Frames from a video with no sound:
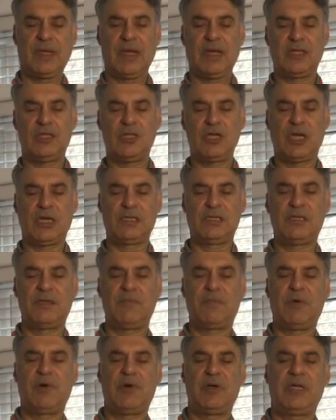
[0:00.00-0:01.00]
Adjust the
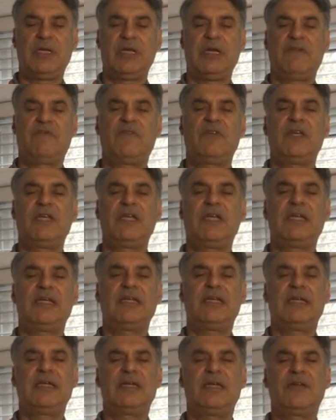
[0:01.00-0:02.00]
body if
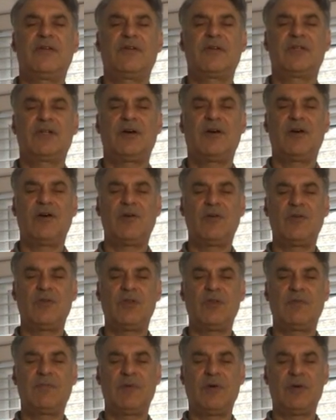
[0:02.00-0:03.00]
needed, not to hold
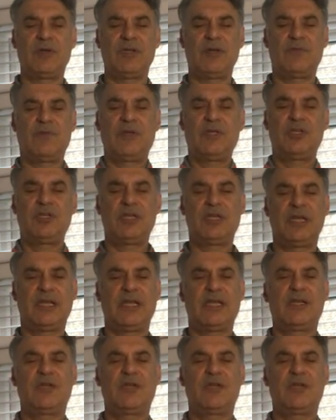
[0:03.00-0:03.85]
the body rigidly.